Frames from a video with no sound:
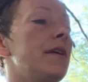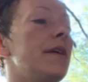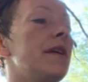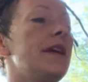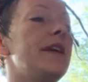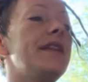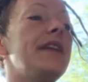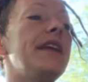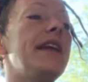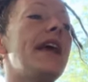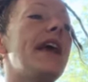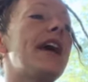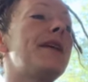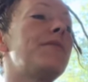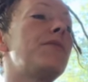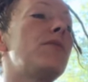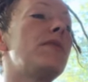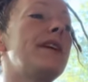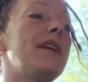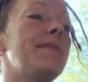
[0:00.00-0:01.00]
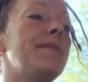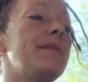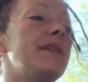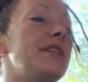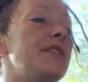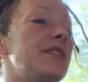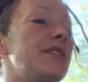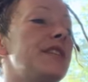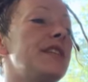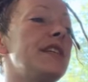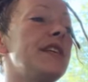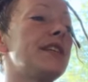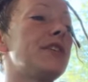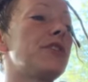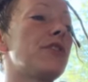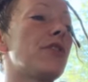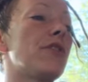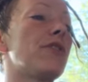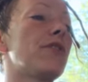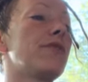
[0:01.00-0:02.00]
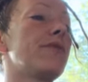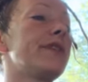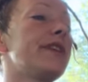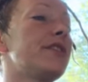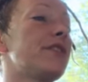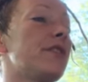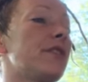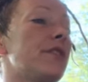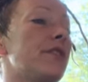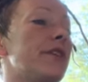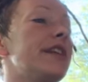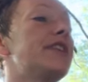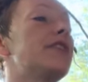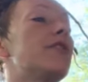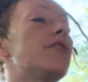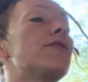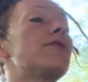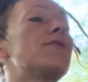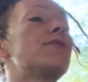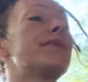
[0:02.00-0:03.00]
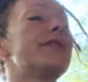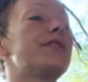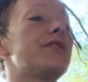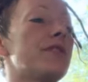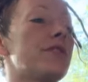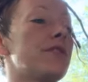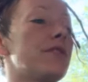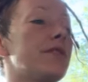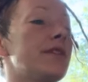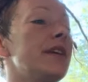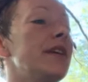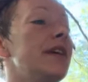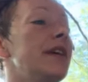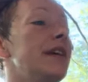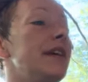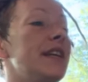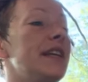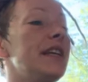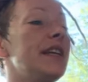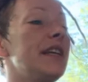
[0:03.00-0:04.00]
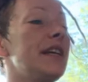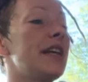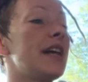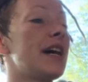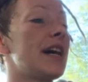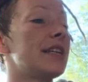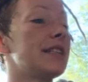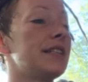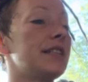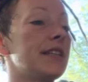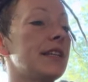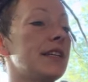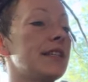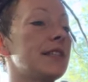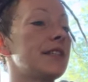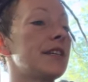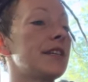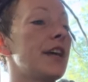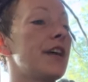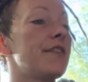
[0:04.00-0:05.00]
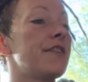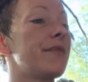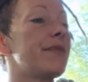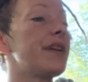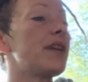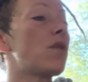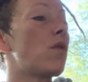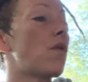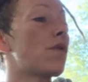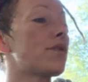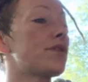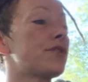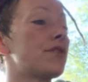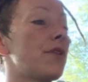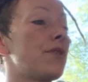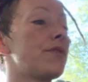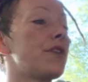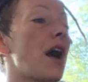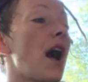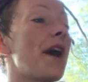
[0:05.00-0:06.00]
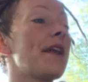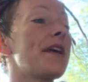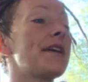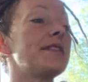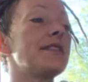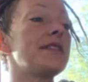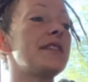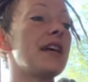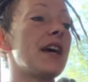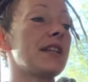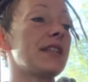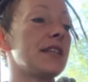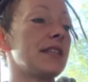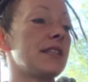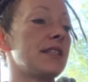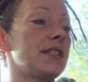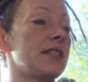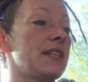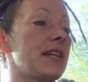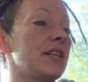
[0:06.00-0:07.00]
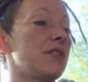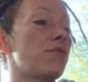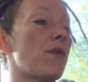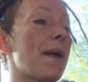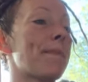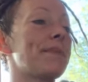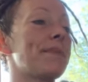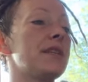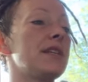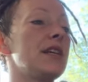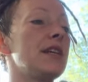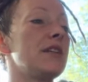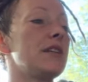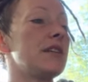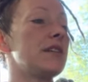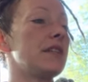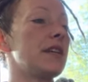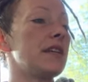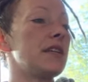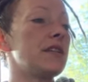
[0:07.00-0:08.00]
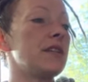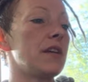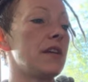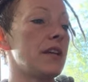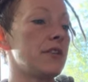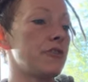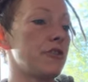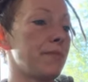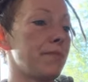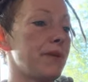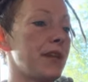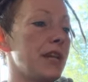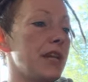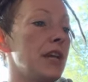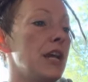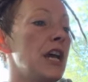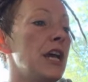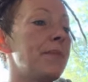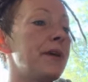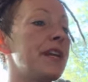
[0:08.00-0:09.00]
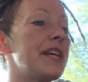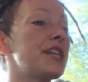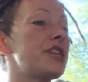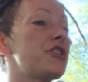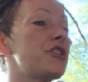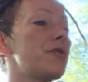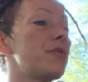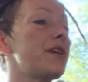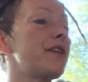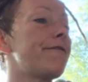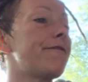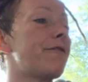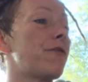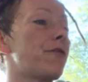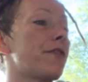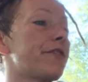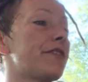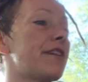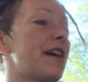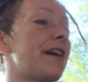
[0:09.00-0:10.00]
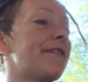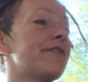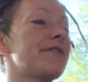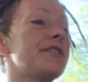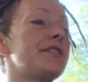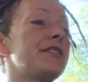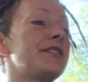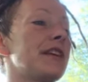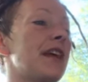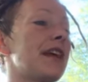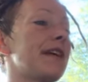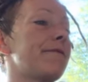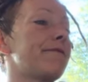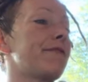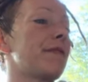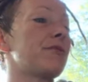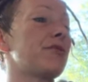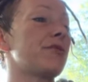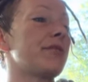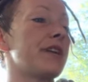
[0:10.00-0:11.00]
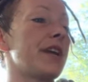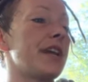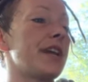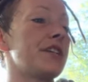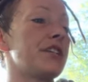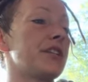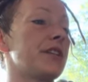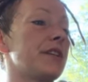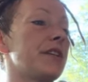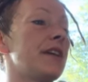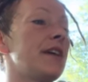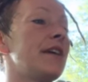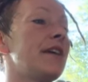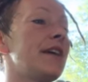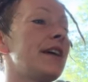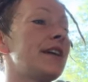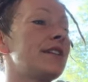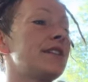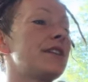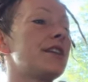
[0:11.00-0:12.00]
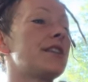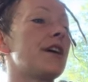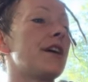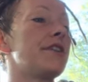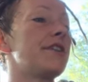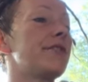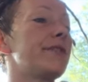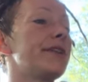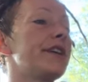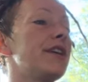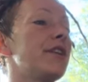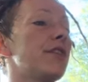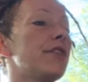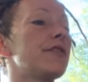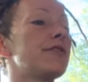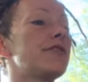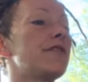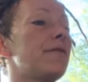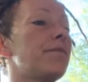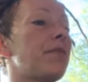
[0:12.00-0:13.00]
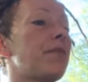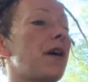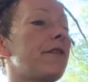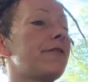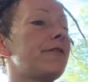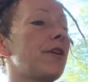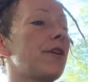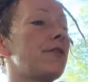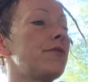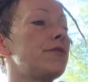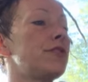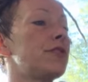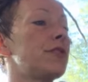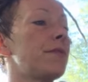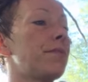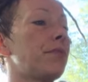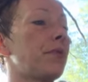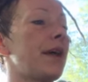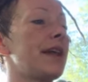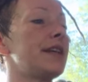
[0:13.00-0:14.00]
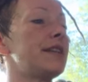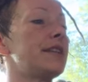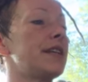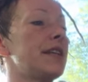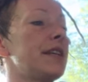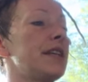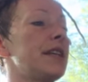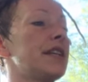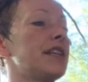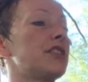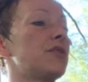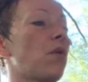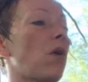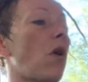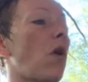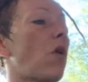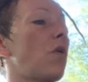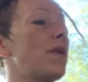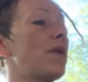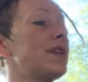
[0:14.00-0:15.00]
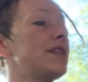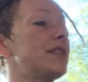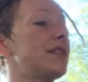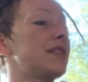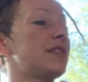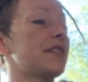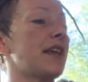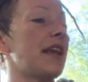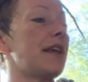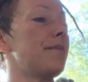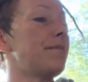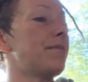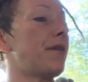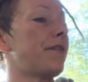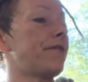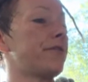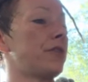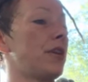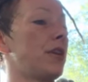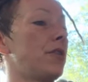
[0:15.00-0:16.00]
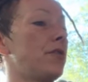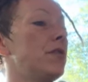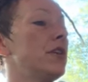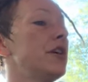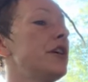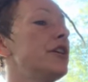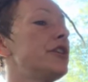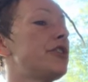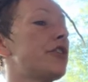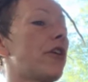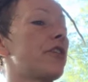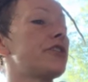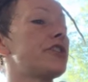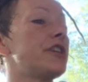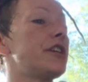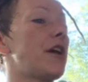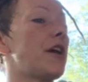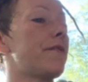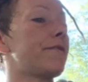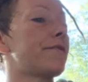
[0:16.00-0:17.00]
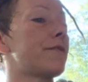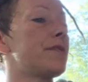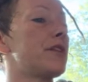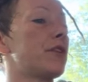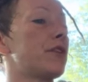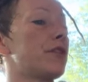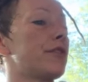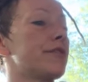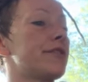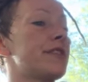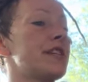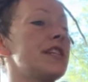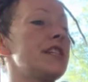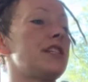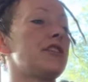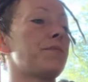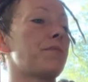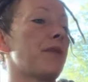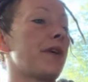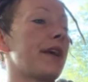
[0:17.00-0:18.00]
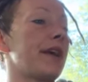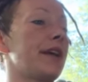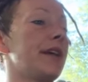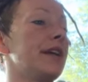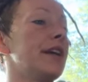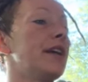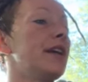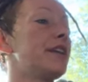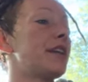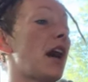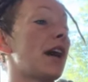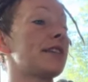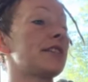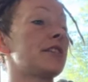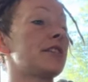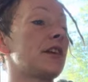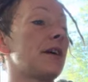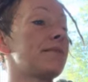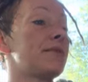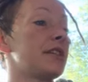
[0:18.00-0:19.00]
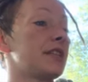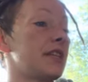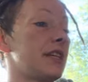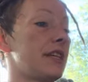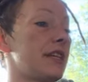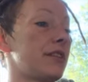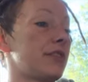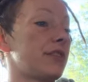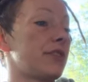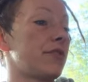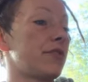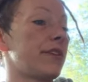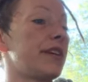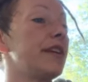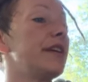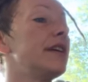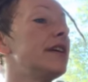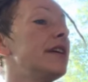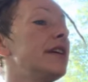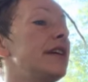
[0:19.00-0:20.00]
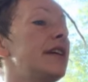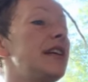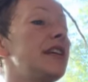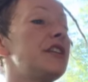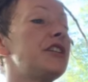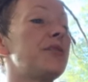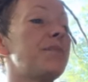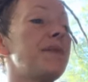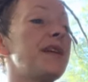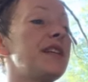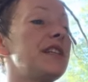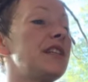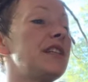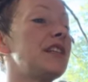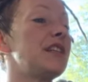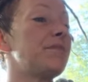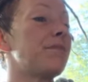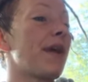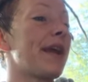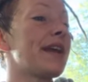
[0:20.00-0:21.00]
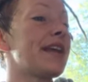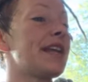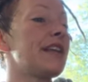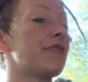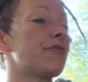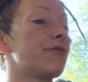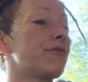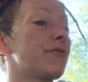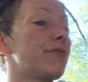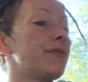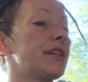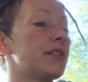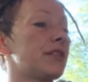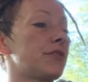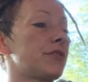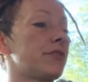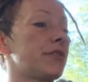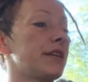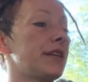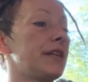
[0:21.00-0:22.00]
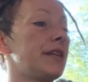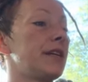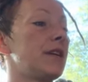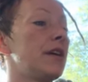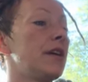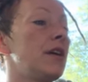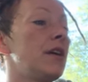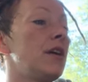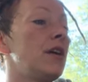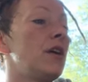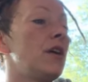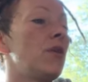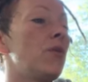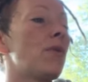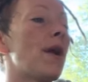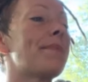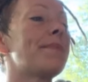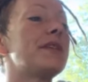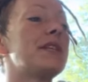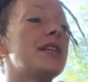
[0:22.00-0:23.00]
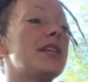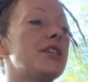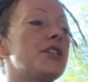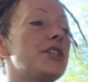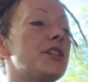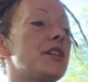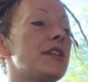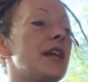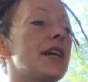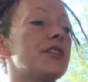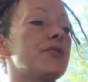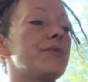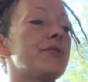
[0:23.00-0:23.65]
In the animal image is the return, eternal return in Eliade sense, the ricorso, not as a death instinct, repetitious into entropy, but issuing forth ever the same from creation, as the thundering herds of buffalo to the plains Indians were always the same buffalo charging up from the earth each spring, not subject to history, each species breaking through history repetition as